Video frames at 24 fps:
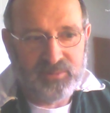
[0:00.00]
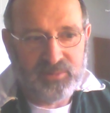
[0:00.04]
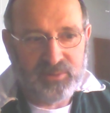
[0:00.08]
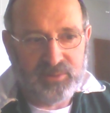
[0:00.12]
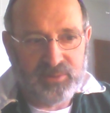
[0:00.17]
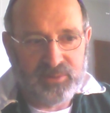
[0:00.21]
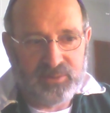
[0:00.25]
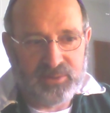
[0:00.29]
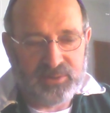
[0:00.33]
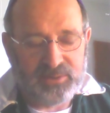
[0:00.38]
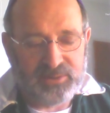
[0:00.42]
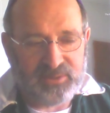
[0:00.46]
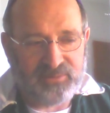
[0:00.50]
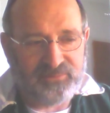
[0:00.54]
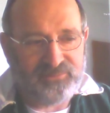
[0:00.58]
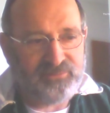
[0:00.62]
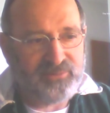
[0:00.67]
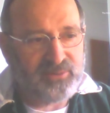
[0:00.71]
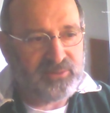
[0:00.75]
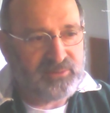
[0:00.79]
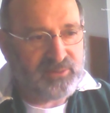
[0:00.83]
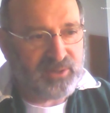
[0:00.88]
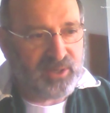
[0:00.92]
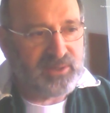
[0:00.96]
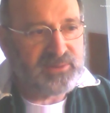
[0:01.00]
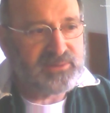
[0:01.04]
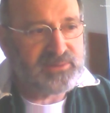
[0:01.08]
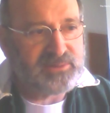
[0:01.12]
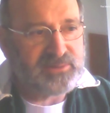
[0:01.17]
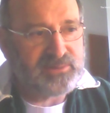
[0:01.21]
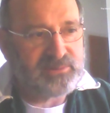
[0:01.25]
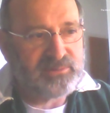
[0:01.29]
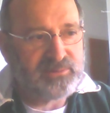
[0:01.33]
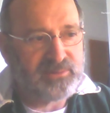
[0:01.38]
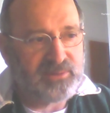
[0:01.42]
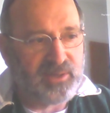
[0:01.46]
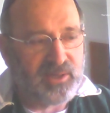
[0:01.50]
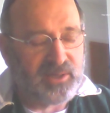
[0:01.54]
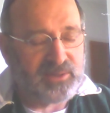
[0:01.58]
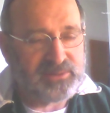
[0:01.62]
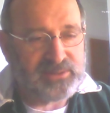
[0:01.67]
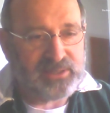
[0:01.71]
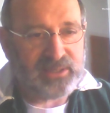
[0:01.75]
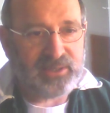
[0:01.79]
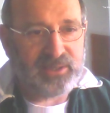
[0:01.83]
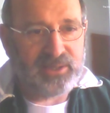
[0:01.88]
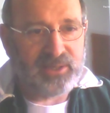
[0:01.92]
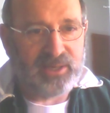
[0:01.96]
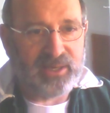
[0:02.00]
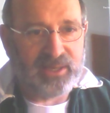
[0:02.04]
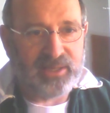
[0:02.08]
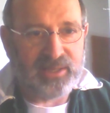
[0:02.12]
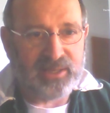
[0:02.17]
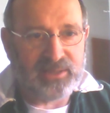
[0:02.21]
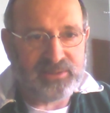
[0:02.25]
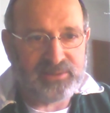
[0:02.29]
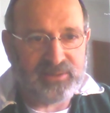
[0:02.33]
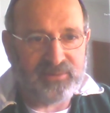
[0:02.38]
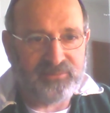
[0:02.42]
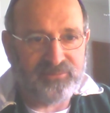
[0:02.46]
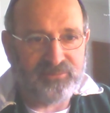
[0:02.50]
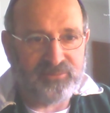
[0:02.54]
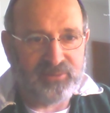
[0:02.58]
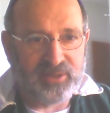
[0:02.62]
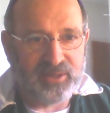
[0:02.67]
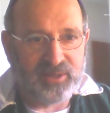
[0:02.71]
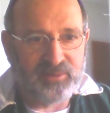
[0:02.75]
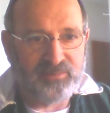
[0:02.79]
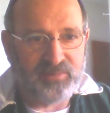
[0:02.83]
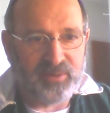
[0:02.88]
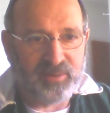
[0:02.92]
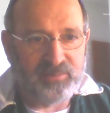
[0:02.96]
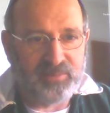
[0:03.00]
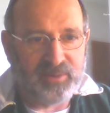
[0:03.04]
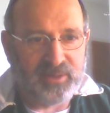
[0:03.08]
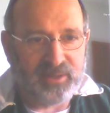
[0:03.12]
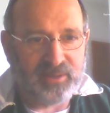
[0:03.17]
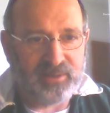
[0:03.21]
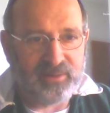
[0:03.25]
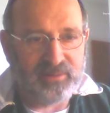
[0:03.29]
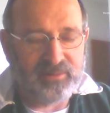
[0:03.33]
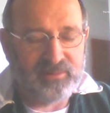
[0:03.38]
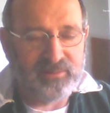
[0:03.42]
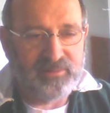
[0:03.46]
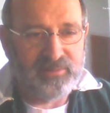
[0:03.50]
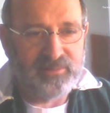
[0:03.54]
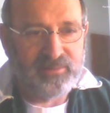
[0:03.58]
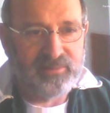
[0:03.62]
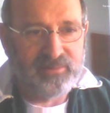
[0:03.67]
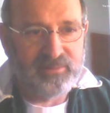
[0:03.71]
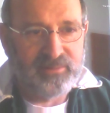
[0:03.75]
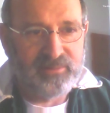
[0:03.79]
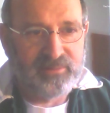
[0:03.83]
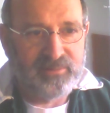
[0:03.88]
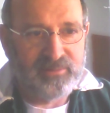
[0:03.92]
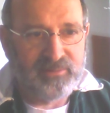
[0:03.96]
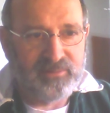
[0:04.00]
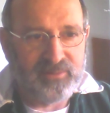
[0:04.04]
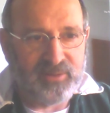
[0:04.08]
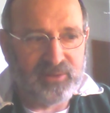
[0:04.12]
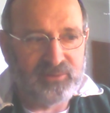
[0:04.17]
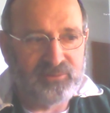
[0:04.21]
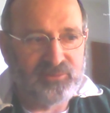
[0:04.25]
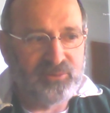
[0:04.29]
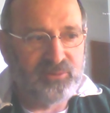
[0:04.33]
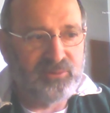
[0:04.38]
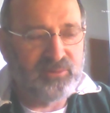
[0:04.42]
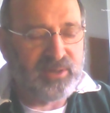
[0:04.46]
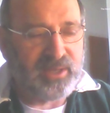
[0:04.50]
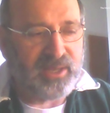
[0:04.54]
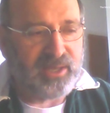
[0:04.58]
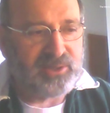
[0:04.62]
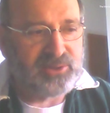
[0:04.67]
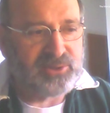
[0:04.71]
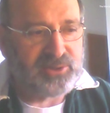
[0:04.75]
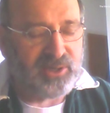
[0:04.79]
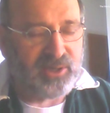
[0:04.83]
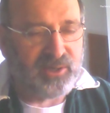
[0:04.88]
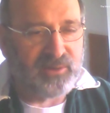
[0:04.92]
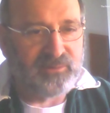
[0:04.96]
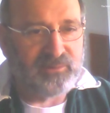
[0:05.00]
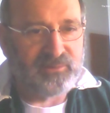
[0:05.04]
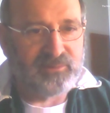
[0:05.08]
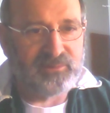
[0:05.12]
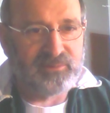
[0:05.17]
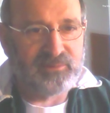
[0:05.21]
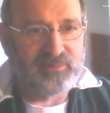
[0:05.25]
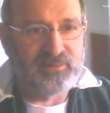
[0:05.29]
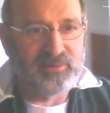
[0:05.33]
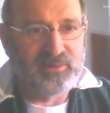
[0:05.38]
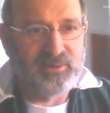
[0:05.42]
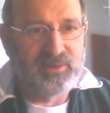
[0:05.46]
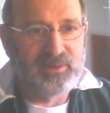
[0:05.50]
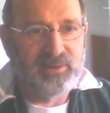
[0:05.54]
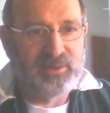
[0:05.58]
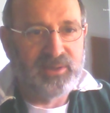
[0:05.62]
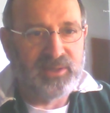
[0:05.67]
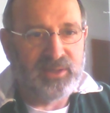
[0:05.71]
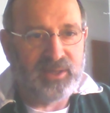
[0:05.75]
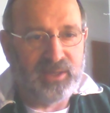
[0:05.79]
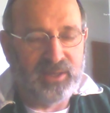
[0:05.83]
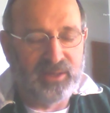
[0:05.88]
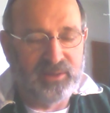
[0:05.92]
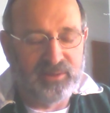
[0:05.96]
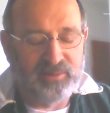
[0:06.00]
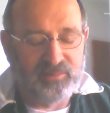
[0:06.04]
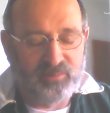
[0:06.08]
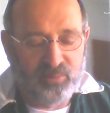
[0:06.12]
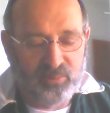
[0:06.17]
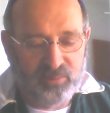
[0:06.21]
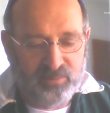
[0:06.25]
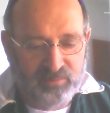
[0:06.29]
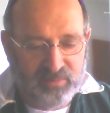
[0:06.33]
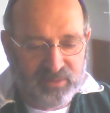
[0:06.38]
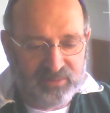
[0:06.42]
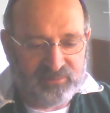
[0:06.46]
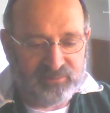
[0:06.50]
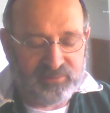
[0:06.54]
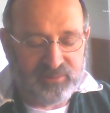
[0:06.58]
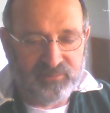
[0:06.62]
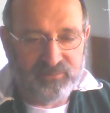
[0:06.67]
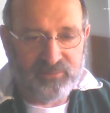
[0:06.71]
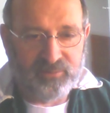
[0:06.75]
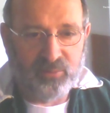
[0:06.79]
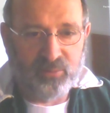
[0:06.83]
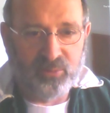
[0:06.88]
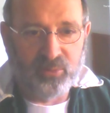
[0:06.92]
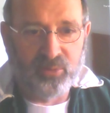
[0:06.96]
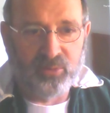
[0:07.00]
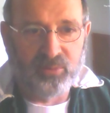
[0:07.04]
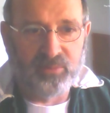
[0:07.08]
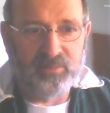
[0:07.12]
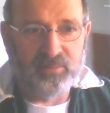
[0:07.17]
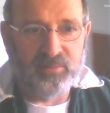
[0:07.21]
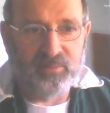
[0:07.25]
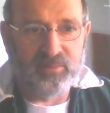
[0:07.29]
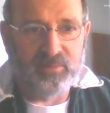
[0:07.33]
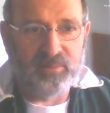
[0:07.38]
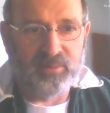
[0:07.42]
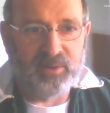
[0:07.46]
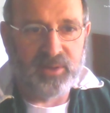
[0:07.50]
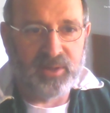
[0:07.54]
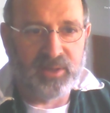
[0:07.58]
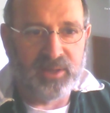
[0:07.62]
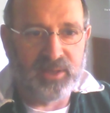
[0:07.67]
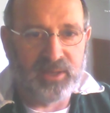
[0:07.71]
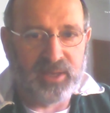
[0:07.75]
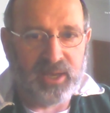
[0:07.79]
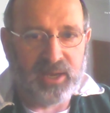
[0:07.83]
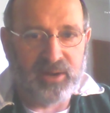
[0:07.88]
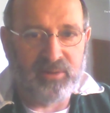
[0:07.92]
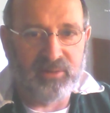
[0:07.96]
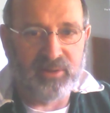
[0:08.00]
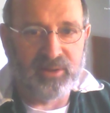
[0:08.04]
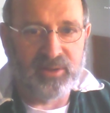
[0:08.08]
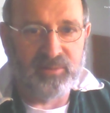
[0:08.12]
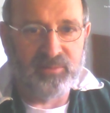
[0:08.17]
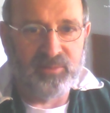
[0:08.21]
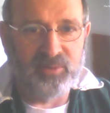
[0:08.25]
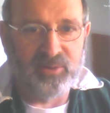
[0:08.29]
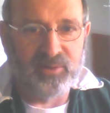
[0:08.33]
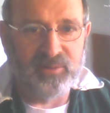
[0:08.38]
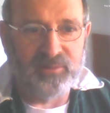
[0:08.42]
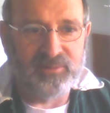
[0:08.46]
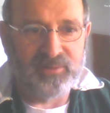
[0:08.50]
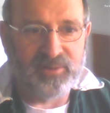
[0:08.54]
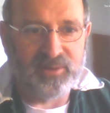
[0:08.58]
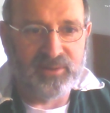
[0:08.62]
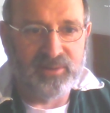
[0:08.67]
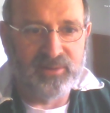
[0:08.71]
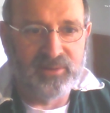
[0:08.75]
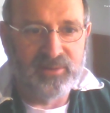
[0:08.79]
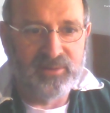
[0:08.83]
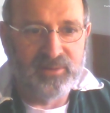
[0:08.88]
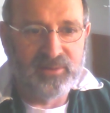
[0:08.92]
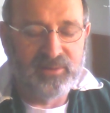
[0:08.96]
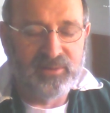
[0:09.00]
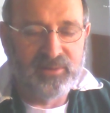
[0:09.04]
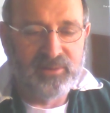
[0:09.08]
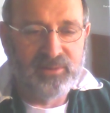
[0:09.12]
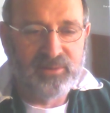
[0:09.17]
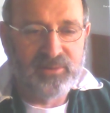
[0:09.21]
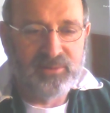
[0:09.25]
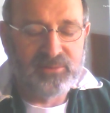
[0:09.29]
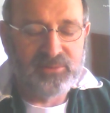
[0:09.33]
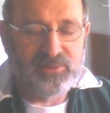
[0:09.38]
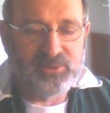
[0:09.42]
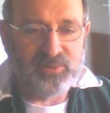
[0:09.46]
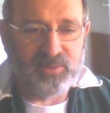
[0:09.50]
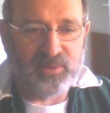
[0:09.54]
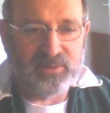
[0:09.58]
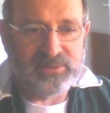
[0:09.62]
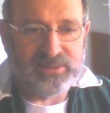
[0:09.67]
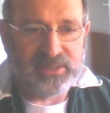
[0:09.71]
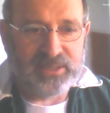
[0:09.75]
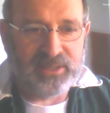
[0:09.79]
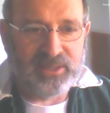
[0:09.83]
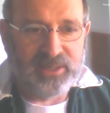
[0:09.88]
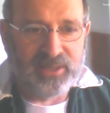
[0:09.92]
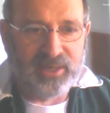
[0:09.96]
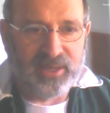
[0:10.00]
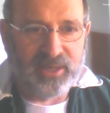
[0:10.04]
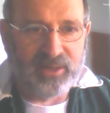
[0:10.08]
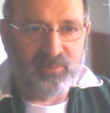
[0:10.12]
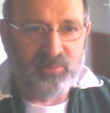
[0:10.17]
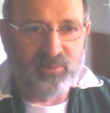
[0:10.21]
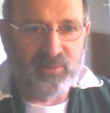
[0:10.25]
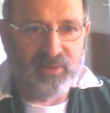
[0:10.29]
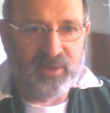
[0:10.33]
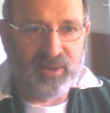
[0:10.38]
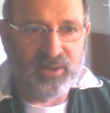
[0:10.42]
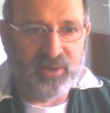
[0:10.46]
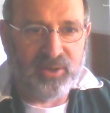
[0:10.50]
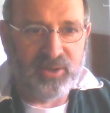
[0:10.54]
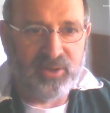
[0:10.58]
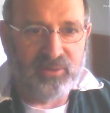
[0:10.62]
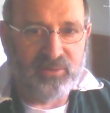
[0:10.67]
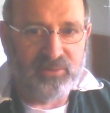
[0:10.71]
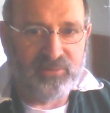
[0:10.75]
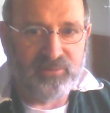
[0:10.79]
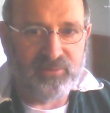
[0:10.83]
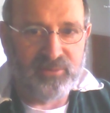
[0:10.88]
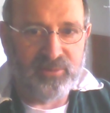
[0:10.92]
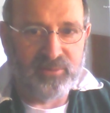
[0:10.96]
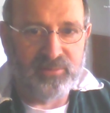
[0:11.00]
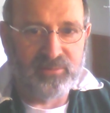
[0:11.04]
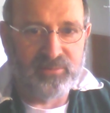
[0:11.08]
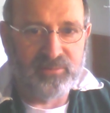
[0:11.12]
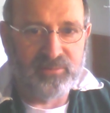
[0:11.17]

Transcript: the sufferer does articulate their suffering in public. They do get a chance, in the midst of a warm and caring community, to articulate what they're going through,